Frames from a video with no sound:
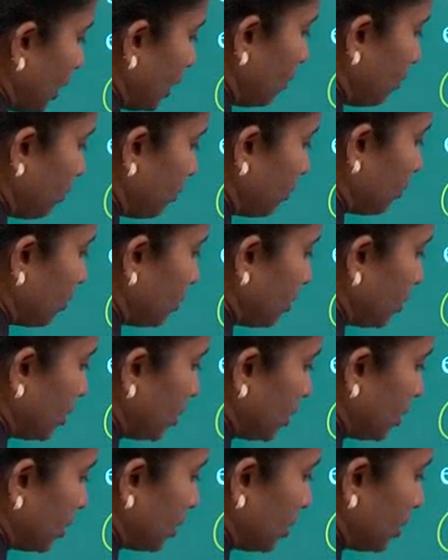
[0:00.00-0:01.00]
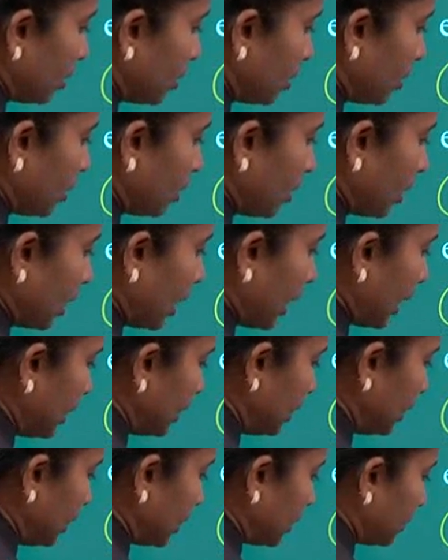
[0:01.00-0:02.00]
have
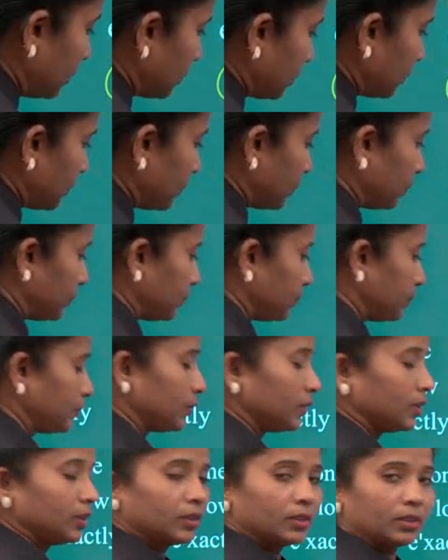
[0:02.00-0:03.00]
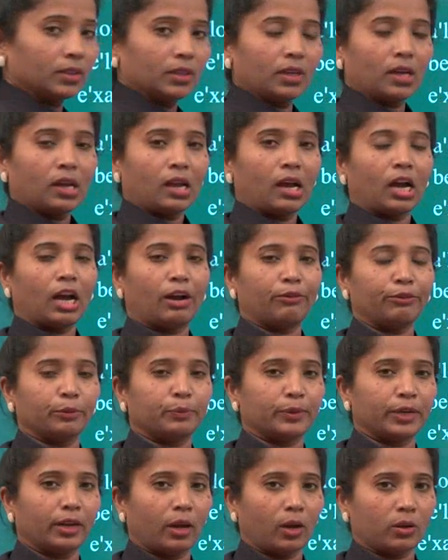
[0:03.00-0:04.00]
idea. How do you
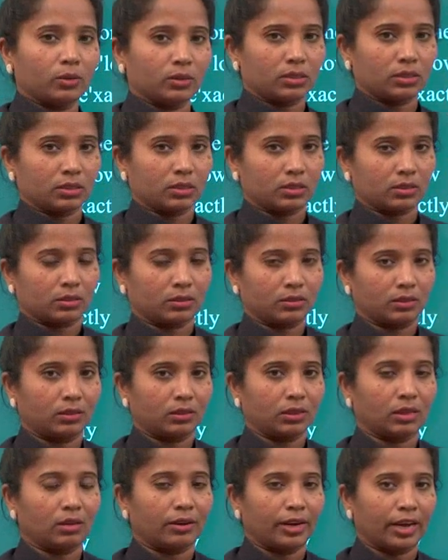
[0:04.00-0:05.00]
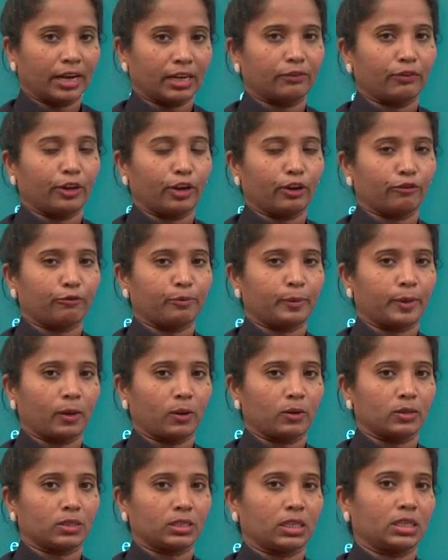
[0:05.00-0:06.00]
pronounce this? The correct way of
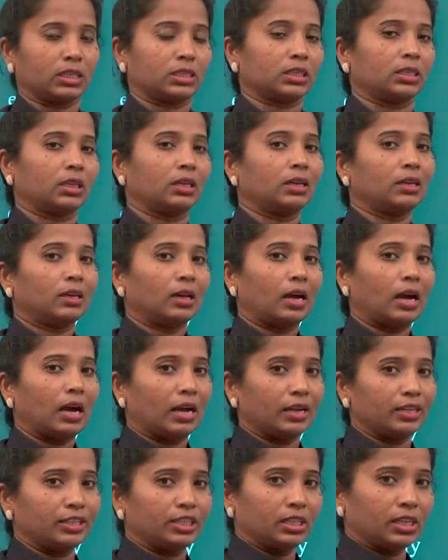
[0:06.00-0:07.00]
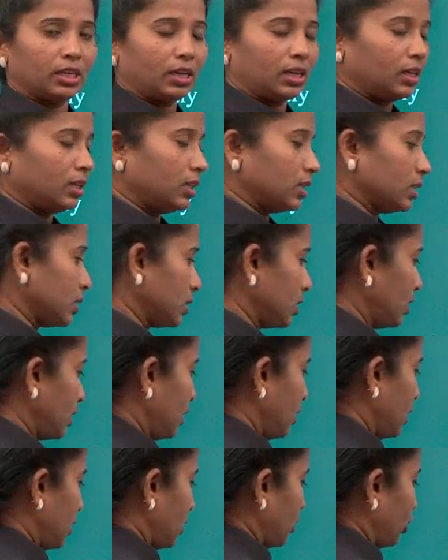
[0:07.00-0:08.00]
pronunciation, idea, is
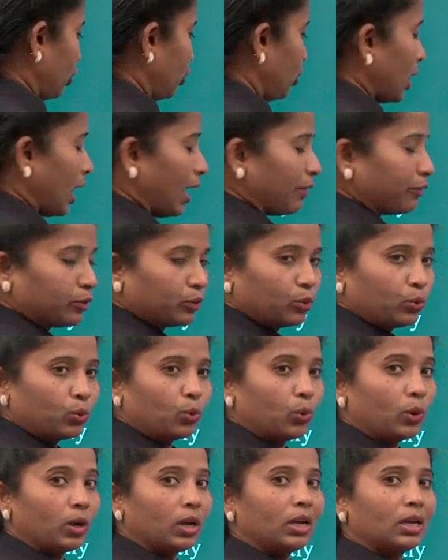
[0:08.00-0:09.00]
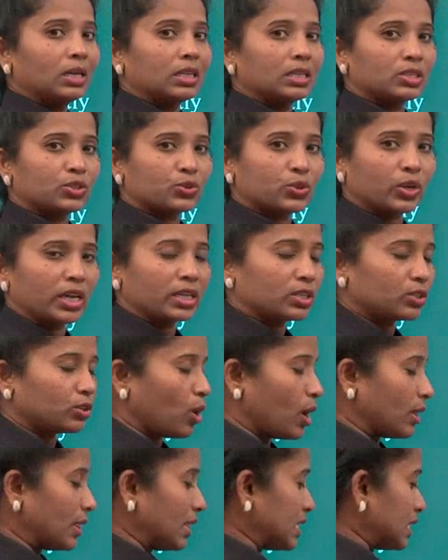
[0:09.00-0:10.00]
you have to stress
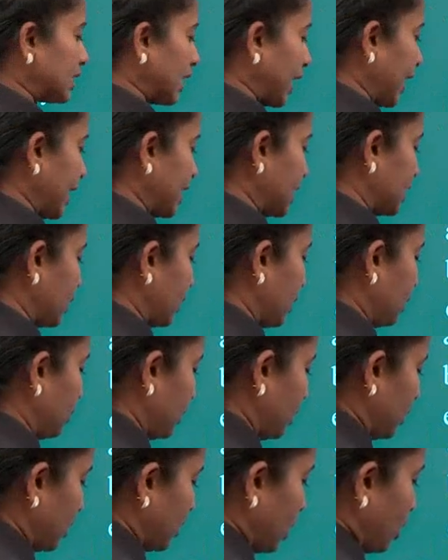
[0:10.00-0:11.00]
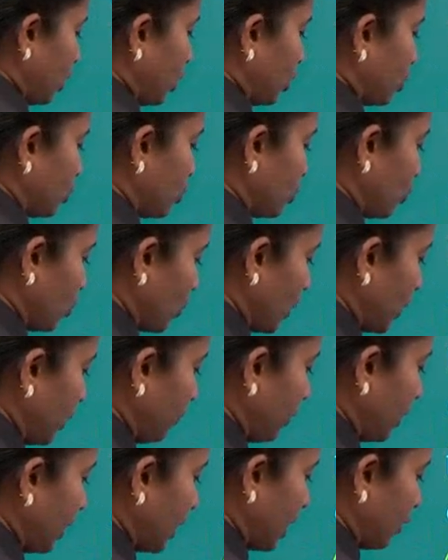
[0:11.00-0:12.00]
on the second syllable. So
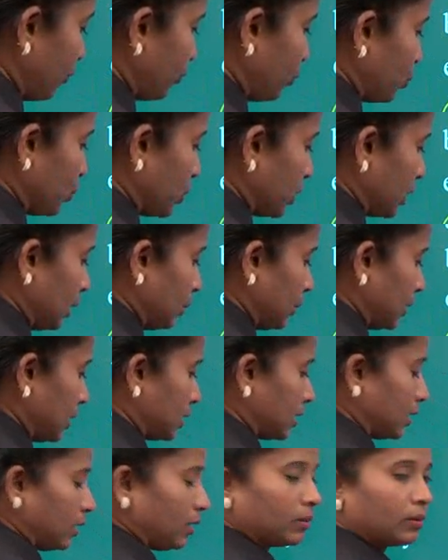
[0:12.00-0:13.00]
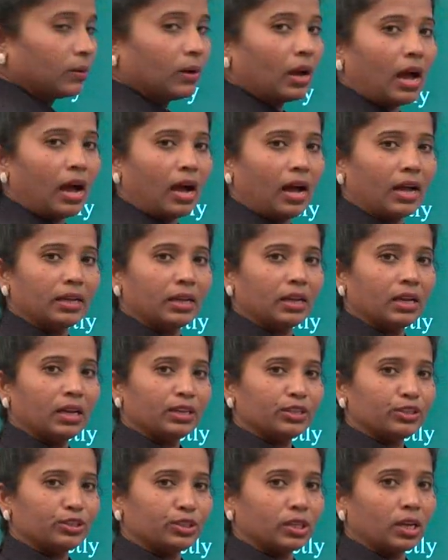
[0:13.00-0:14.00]
we have 2 syllables here,
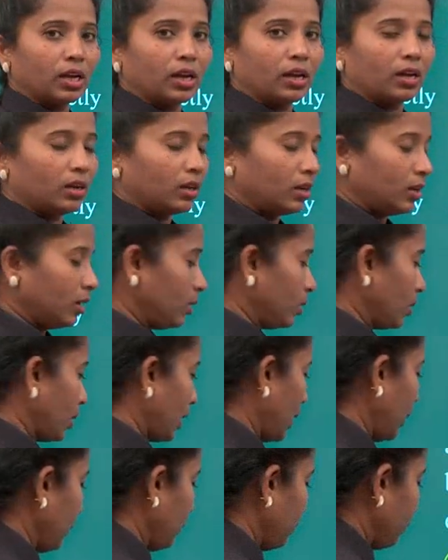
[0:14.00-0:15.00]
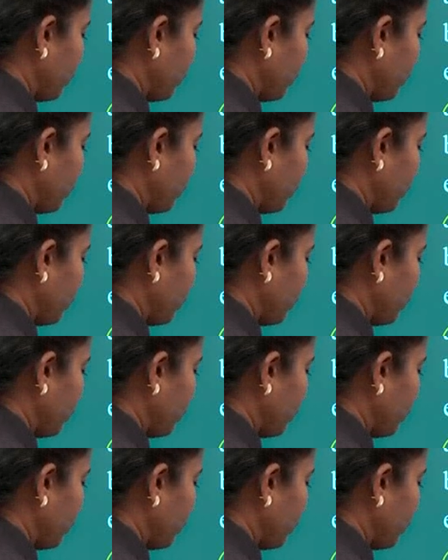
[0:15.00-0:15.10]
idea. Okay,